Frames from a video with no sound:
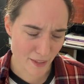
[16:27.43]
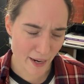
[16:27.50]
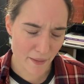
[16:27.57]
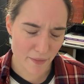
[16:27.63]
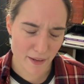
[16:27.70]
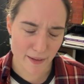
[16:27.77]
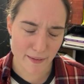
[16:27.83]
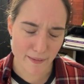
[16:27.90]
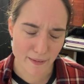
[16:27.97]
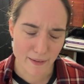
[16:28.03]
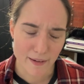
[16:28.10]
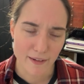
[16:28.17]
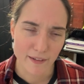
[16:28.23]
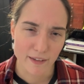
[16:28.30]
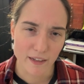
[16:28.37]
and then
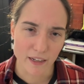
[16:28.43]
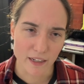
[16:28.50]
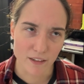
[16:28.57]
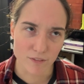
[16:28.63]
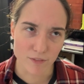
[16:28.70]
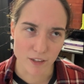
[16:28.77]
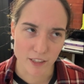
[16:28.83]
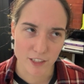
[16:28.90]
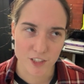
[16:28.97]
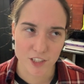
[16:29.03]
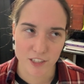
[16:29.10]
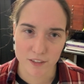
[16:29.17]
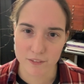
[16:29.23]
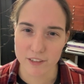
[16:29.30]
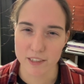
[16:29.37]
it felt like she
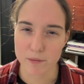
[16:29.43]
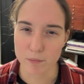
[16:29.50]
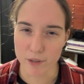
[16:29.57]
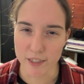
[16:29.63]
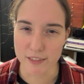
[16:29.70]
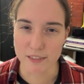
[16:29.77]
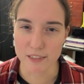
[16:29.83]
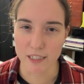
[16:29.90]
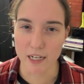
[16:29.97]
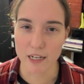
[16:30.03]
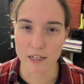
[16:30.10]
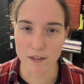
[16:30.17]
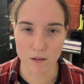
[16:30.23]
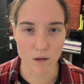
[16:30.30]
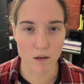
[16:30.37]
didn't really embrace that
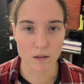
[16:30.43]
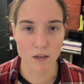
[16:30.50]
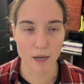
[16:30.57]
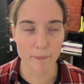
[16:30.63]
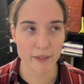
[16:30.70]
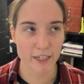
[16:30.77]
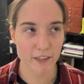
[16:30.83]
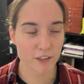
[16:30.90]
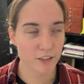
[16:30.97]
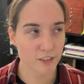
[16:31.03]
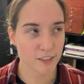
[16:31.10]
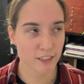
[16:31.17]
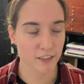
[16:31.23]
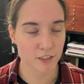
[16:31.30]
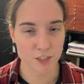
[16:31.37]
at all. I mean, I
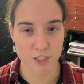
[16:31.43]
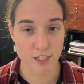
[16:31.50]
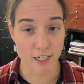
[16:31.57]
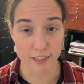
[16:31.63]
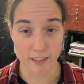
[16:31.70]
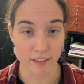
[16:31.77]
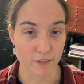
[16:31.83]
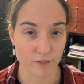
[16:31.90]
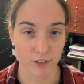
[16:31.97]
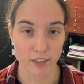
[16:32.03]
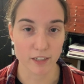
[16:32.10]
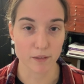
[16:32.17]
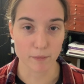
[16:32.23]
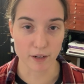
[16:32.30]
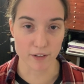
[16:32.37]
understand that she's got an
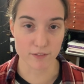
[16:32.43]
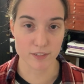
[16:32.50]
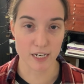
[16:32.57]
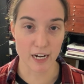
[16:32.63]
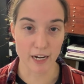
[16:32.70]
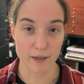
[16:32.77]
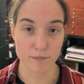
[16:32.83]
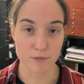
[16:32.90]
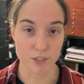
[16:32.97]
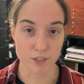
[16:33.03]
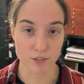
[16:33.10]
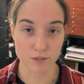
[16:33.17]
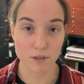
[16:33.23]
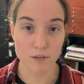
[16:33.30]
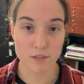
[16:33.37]
infinite amount of time to
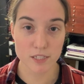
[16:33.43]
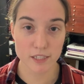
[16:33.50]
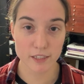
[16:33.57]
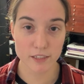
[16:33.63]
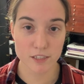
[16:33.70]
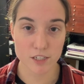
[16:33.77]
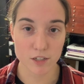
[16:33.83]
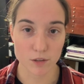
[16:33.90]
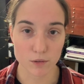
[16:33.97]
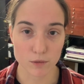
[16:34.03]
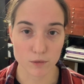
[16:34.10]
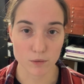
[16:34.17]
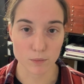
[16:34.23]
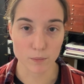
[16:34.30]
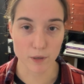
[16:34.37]
do those things,
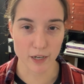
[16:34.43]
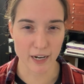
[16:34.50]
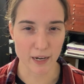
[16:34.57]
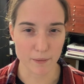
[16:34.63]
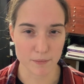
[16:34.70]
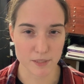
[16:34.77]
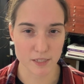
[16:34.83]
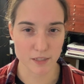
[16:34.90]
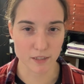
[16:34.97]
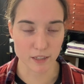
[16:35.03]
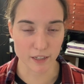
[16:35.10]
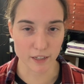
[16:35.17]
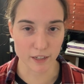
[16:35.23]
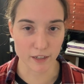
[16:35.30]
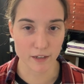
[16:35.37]
so perhaps
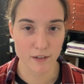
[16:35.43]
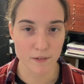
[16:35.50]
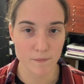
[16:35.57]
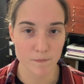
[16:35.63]
the